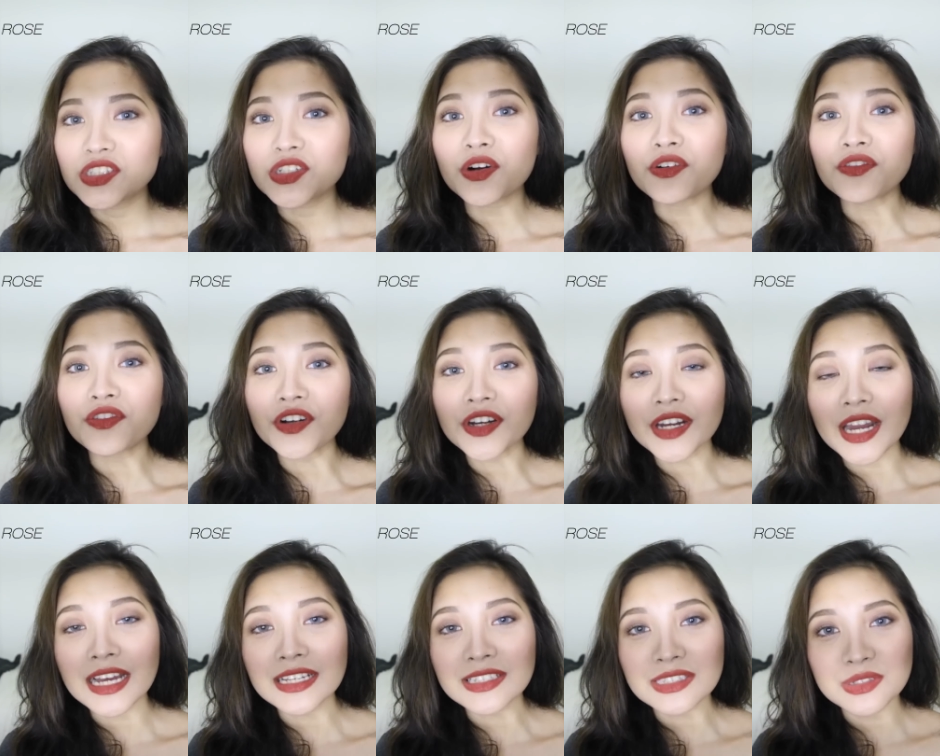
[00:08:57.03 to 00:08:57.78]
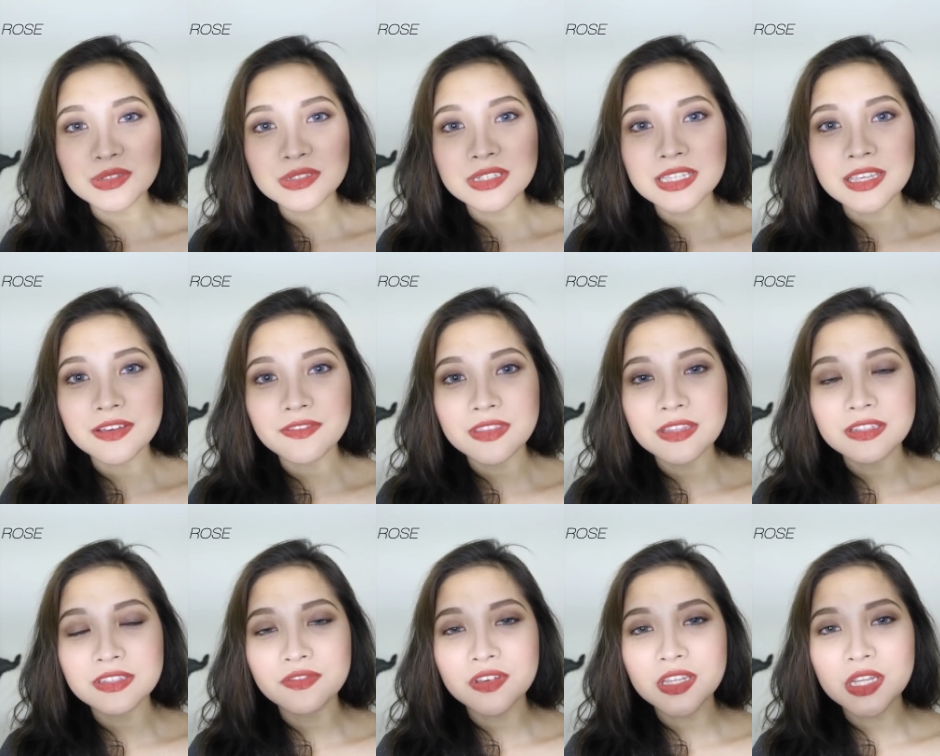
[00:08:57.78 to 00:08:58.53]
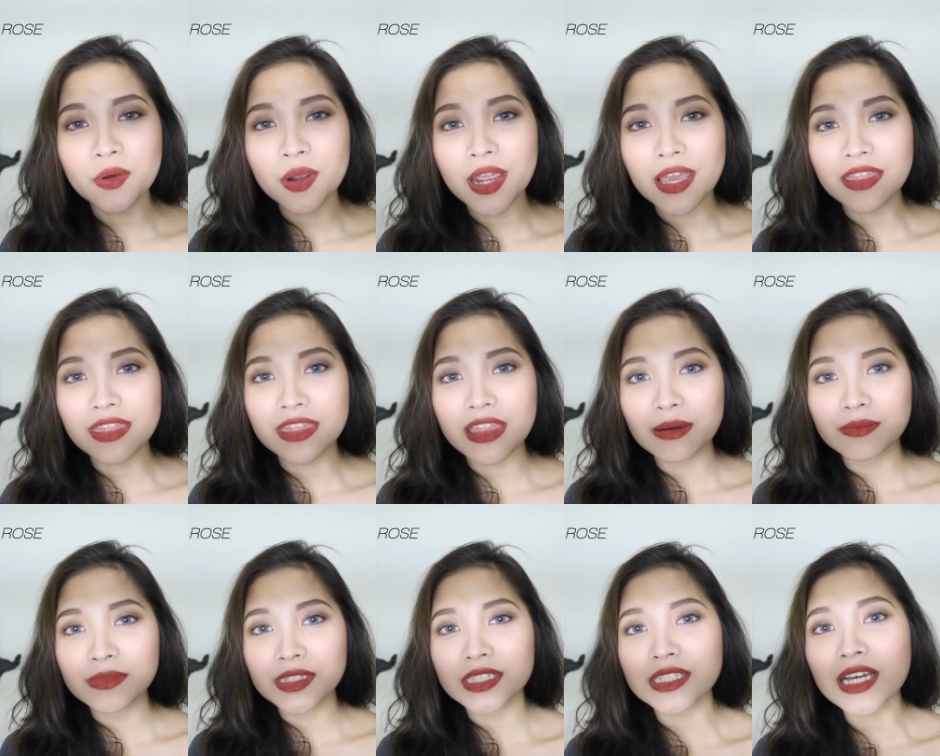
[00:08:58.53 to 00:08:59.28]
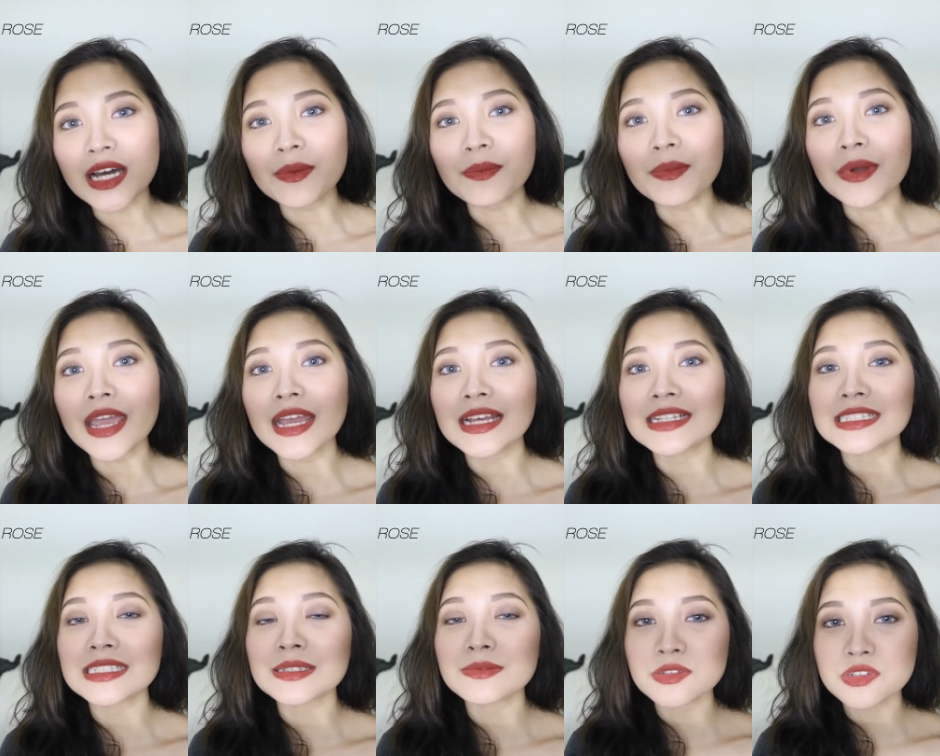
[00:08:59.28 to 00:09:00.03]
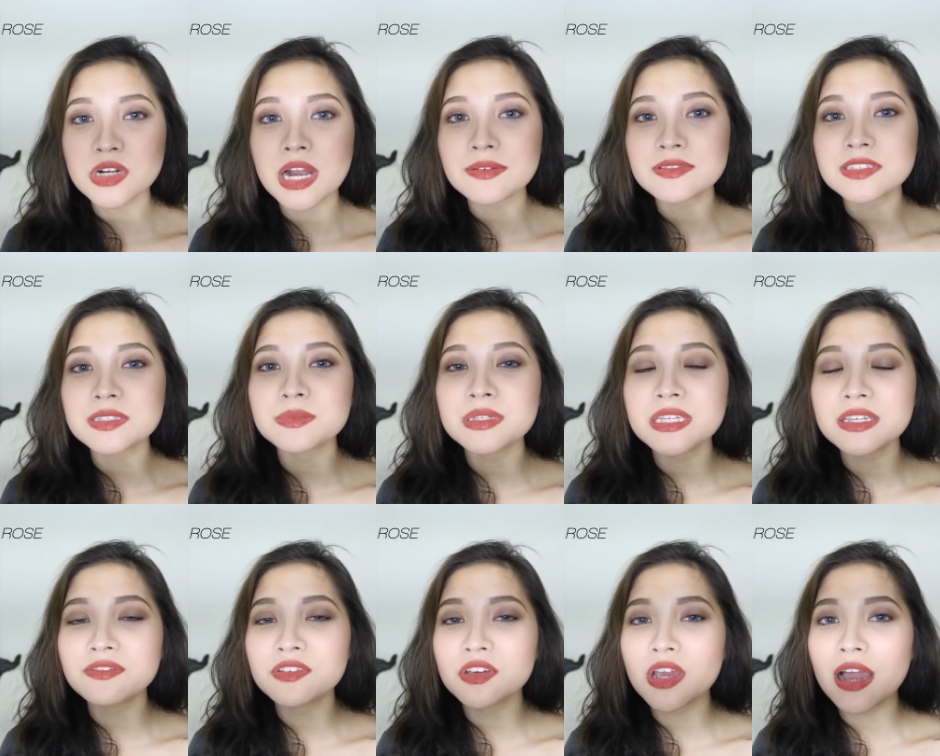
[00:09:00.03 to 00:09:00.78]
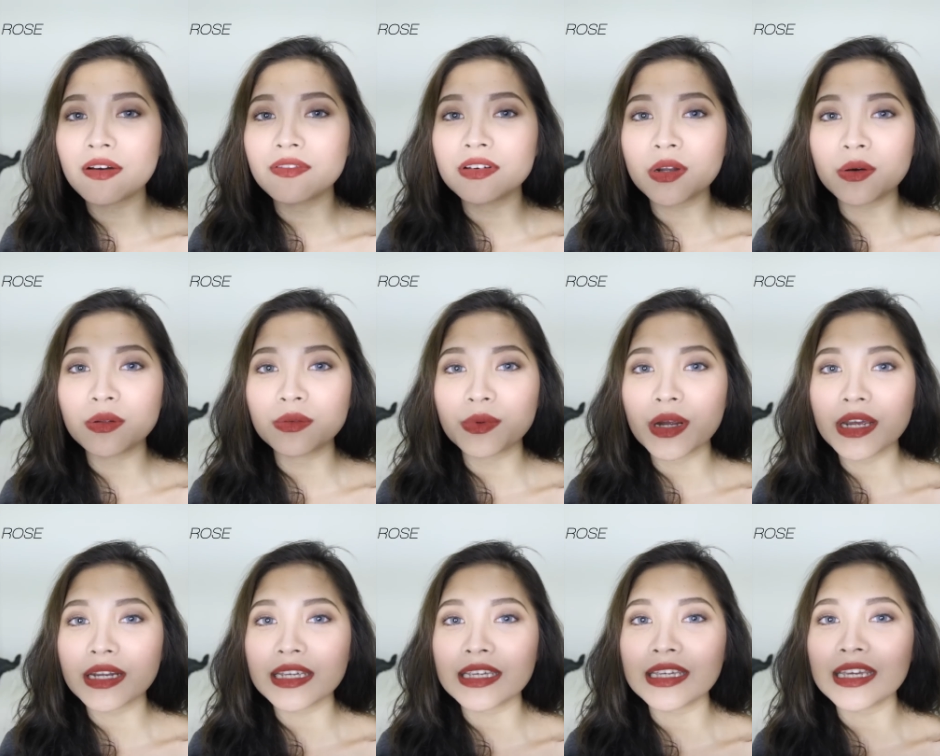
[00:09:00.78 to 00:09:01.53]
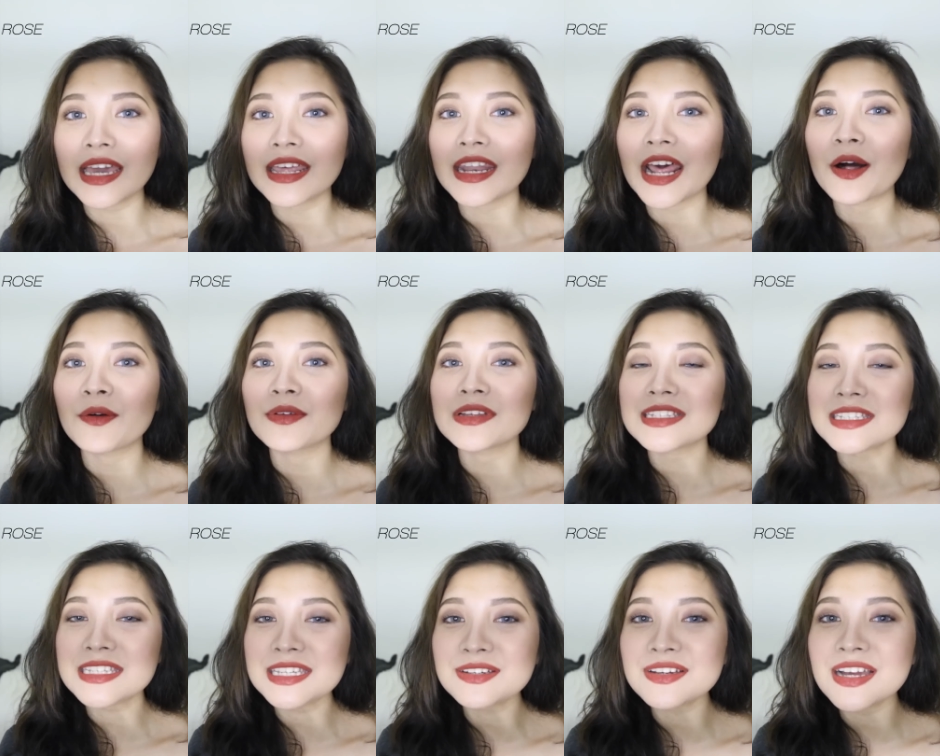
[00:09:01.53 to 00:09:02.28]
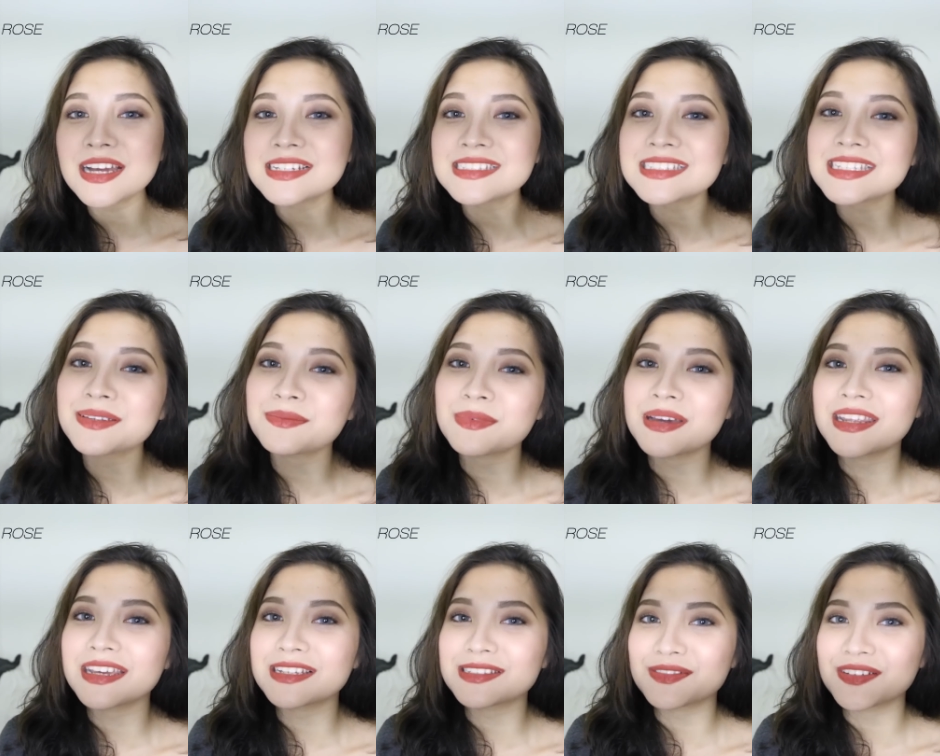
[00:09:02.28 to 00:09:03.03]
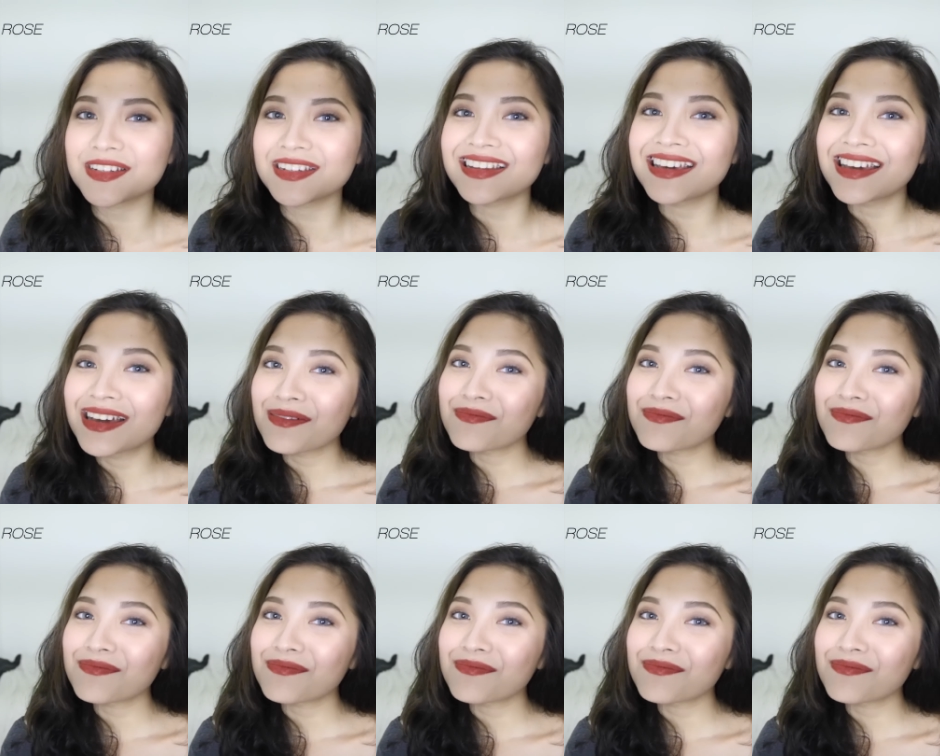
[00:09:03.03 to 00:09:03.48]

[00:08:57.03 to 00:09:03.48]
Don't forget to give this video a thumbs up and subscribe to me if you haven't already and I will see you guys in my next one.